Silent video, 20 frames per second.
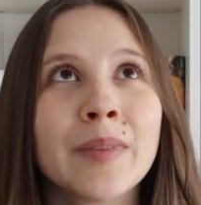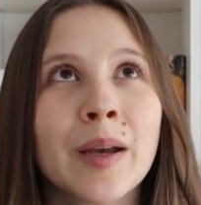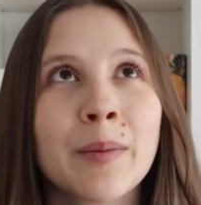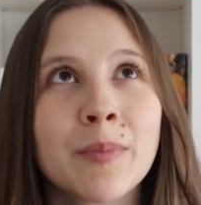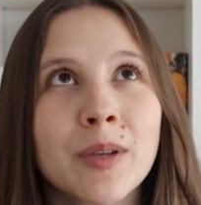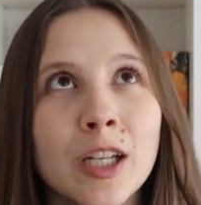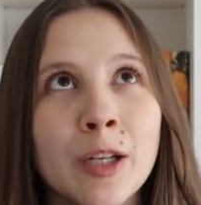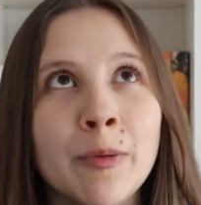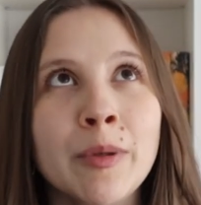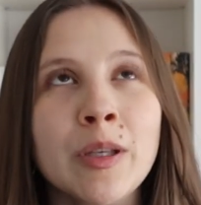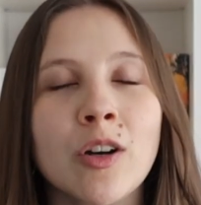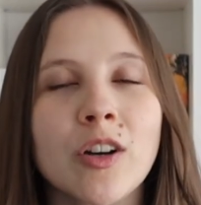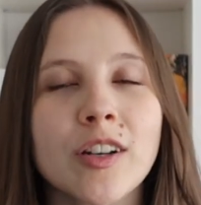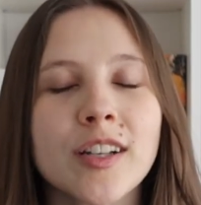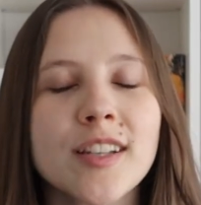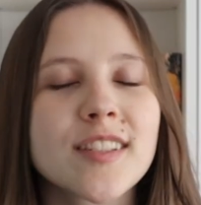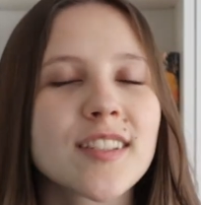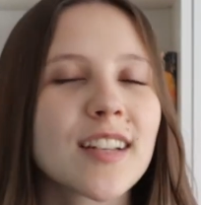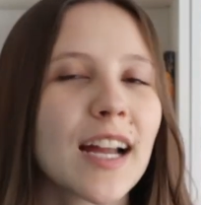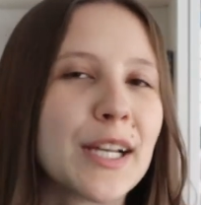I'm gonna be
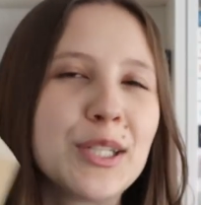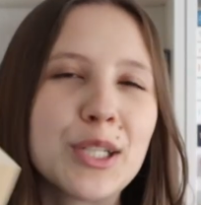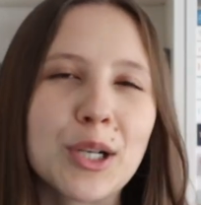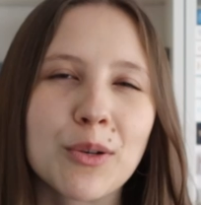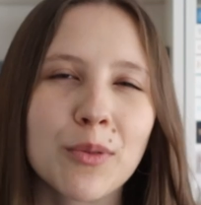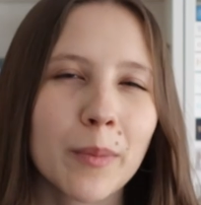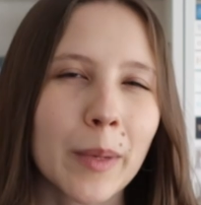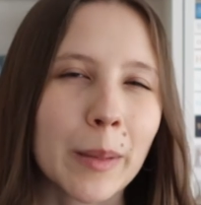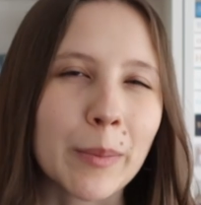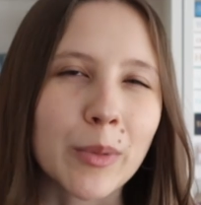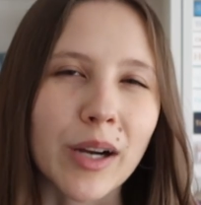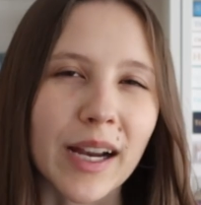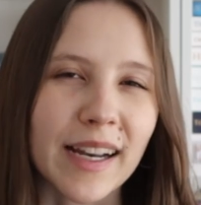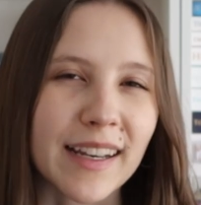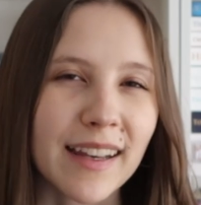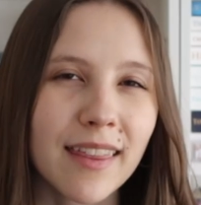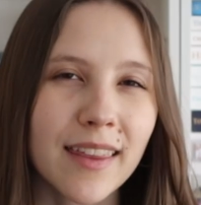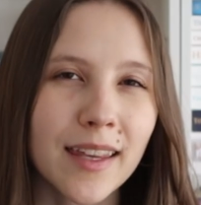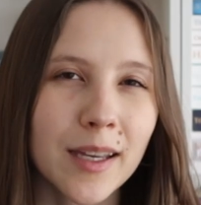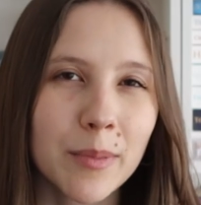honest, I don't remember
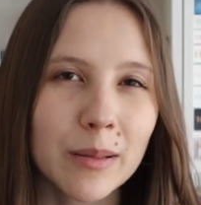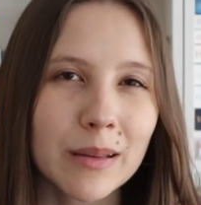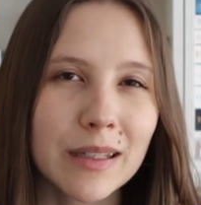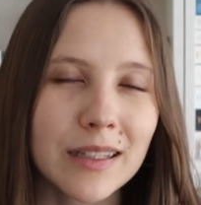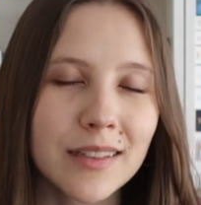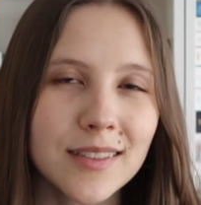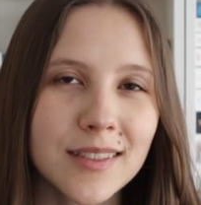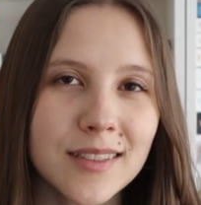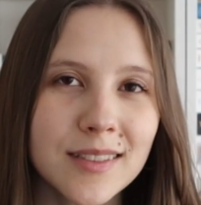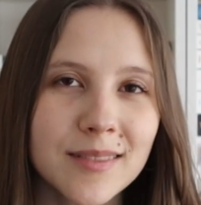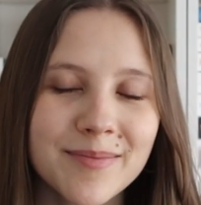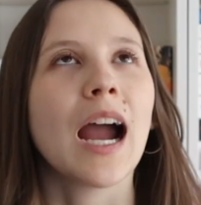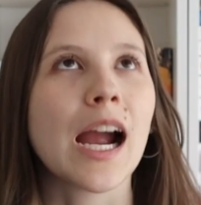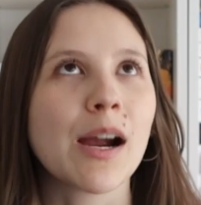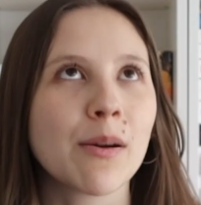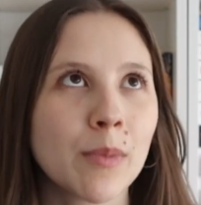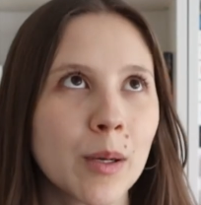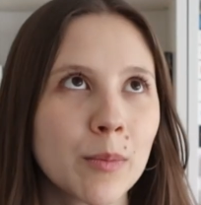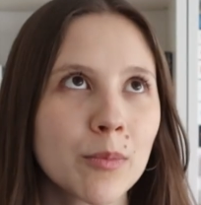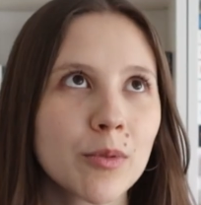anything about this. I
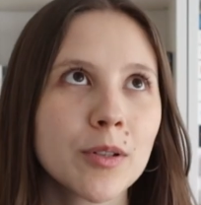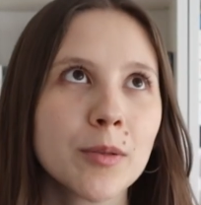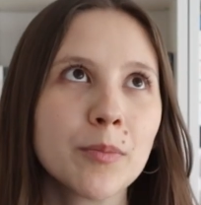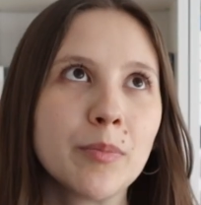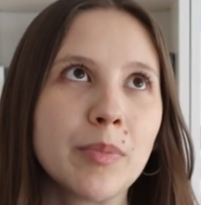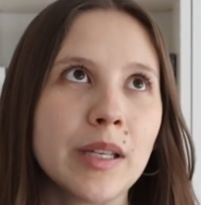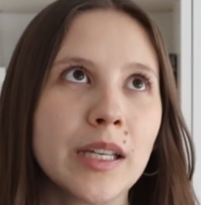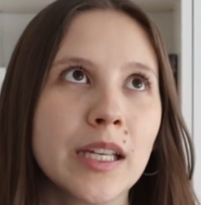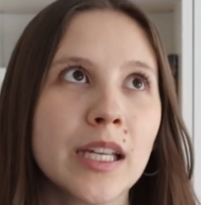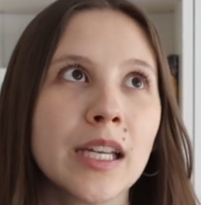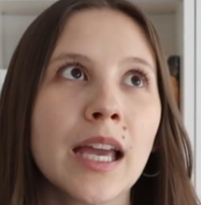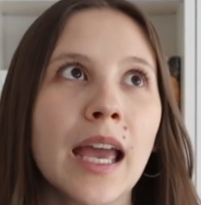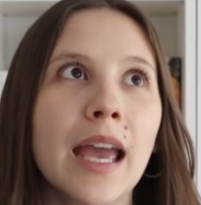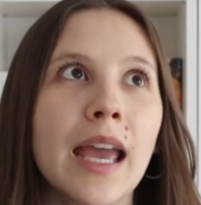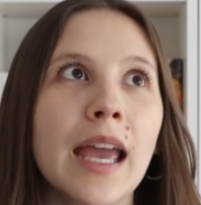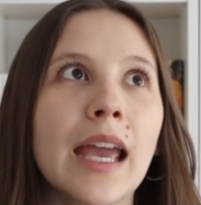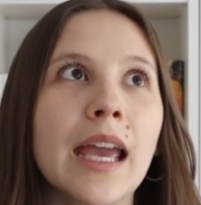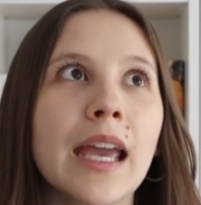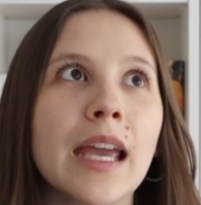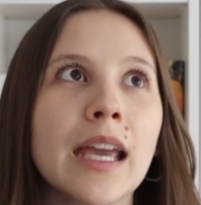remember it being
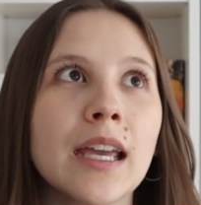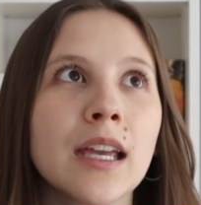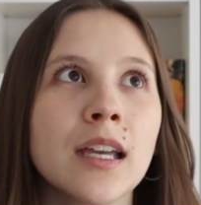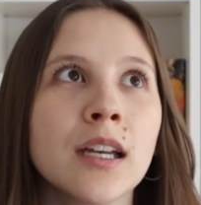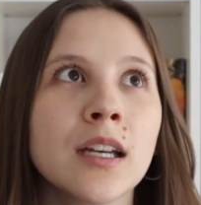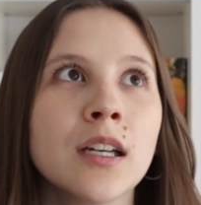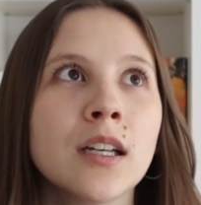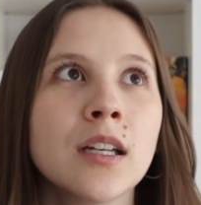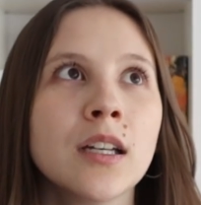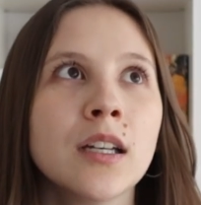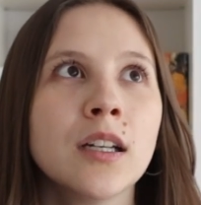a